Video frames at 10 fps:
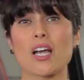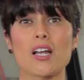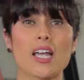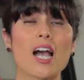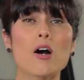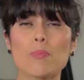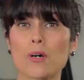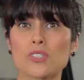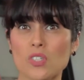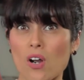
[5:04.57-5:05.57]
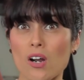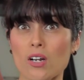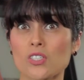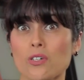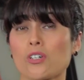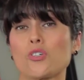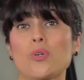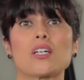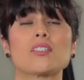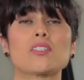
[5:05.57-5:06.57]
handing out postcards or you're
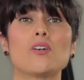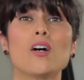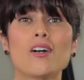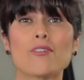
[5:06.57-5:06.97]
doing a little